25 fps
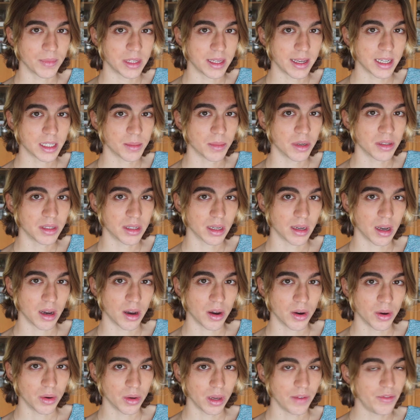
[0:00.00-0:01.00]
6 months
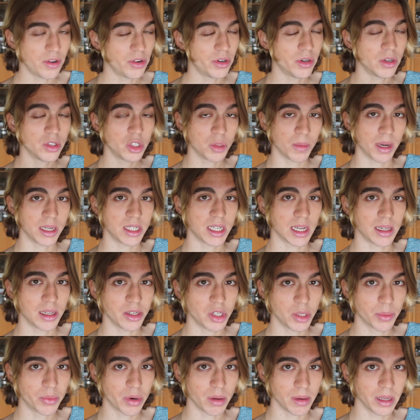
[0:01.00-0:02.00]
ago, if you're not to my
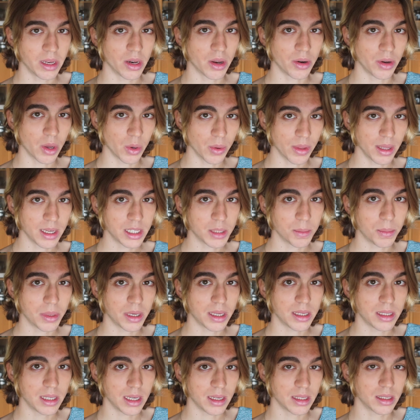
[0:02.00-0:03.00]
channel you probably don't know this,
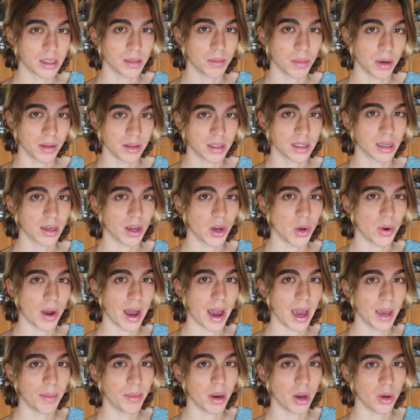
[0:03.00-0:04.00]
but 6 months ago
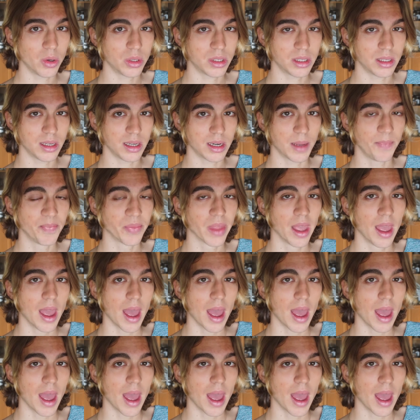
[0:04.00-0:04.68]
I posted